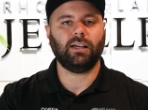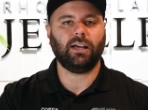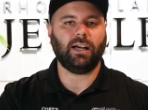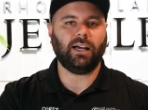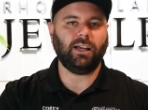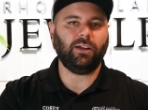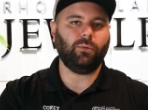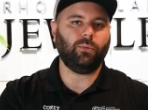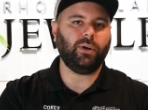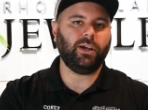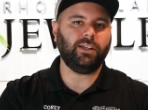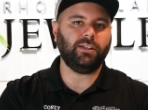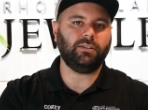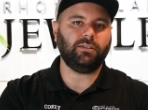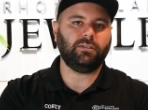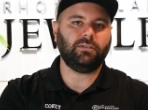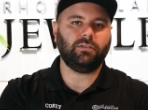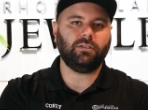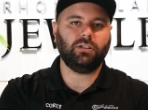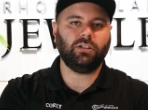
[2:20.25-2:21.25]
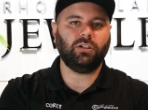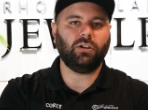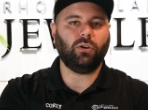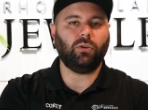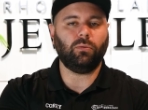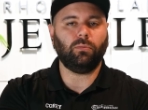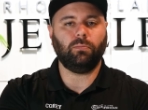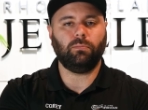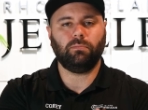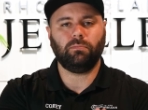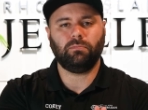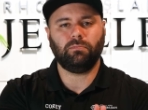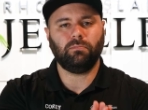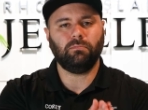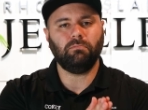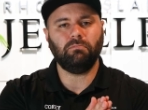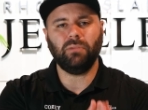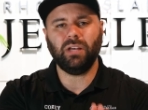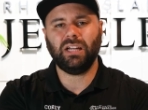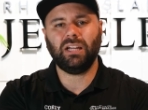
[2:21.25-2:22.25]
I went, you know,
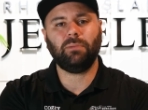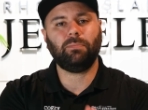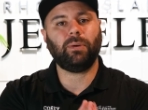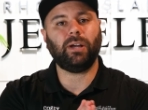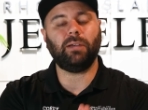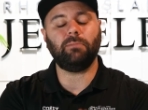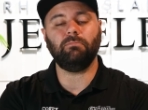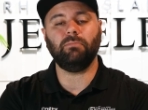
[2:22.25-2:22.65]
minute by